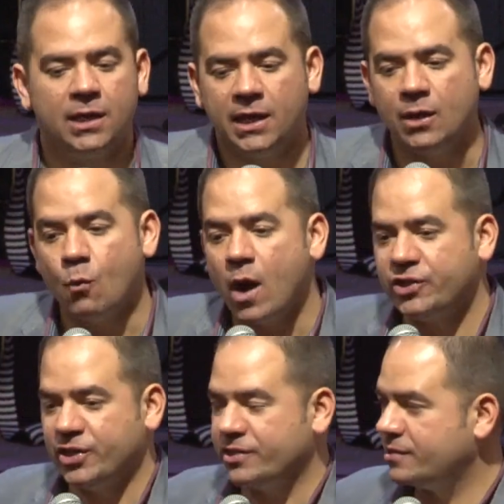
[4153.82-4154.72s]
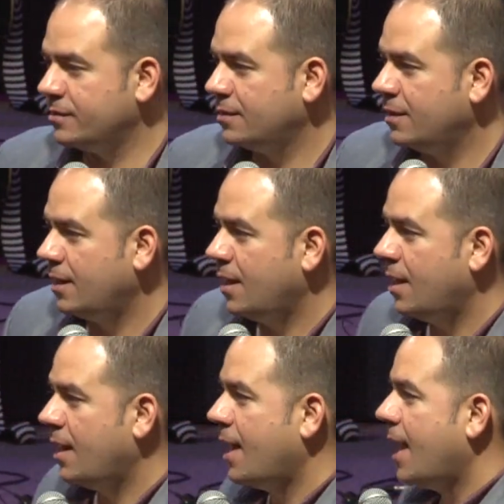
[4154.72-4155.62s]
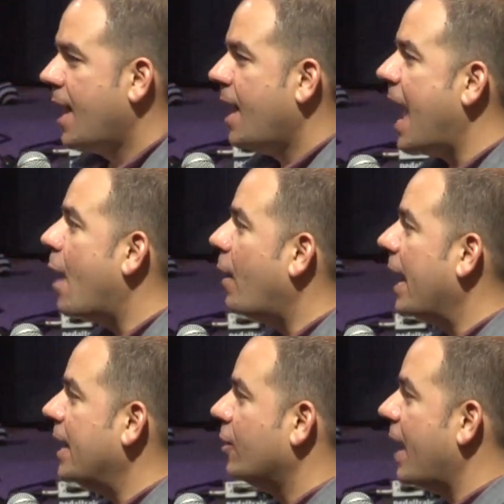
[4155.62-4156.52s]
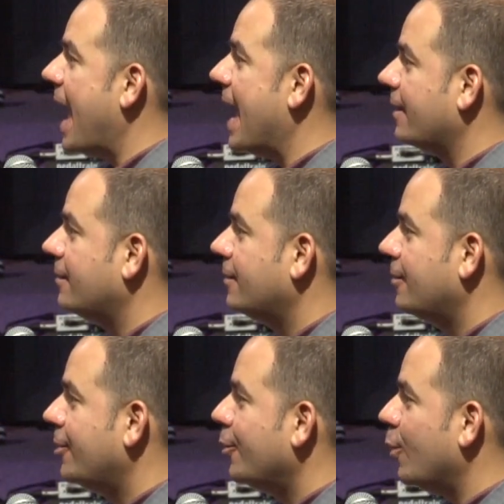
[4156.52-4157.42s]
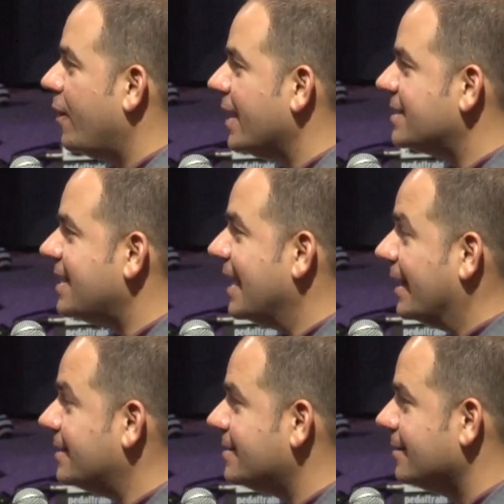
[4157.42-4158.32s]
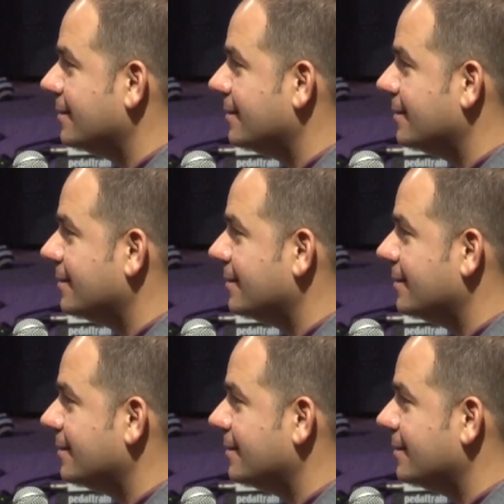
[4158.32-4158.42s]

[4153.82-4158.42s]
He watches how I interact with His kids.